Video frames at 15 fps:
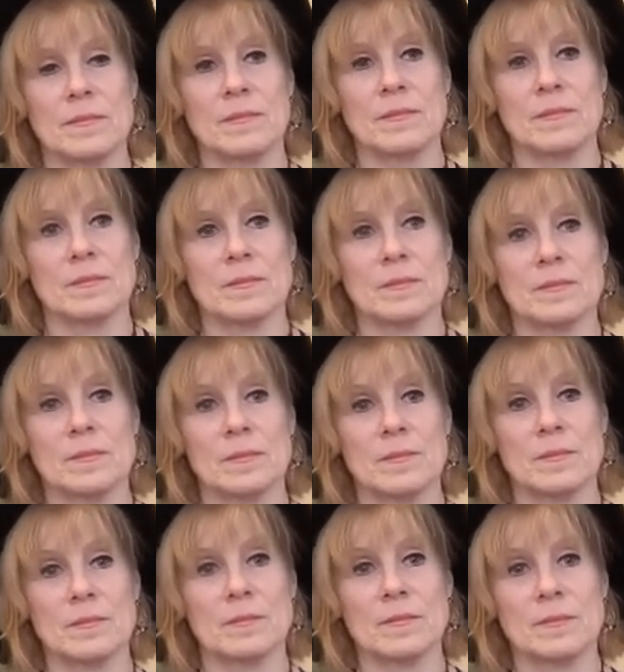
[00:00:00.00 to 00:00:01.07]

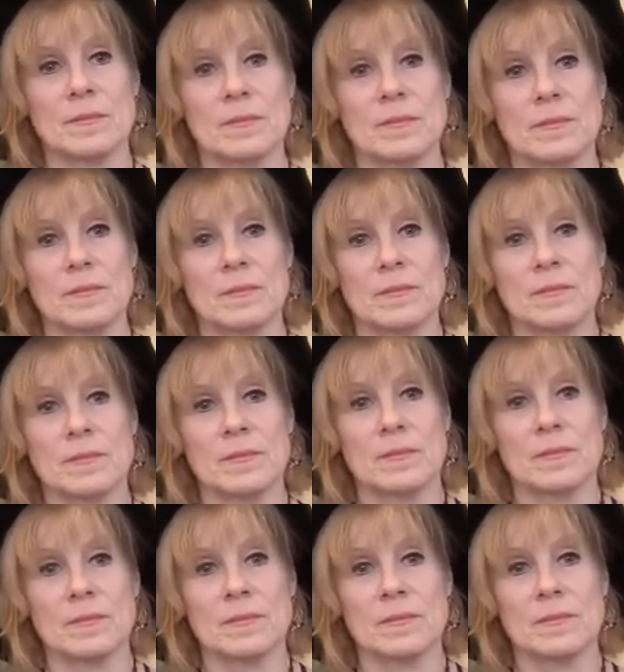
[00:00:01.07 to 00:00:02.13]

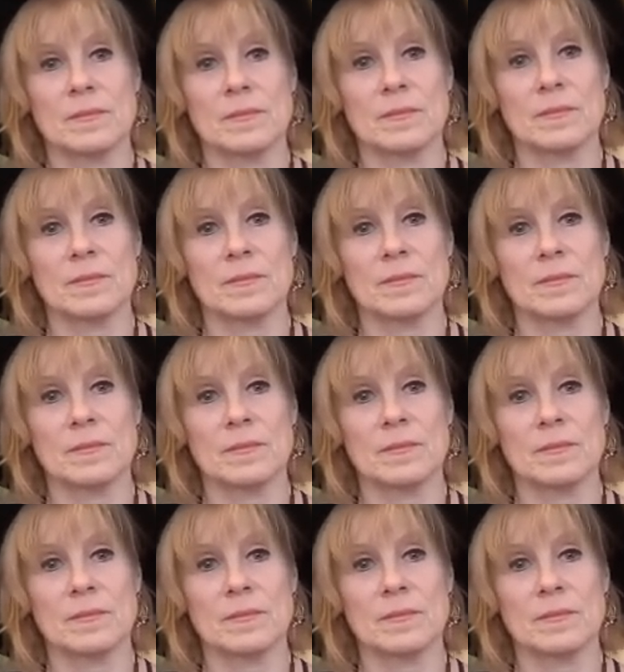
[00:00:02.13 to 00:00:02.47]
(not speaking)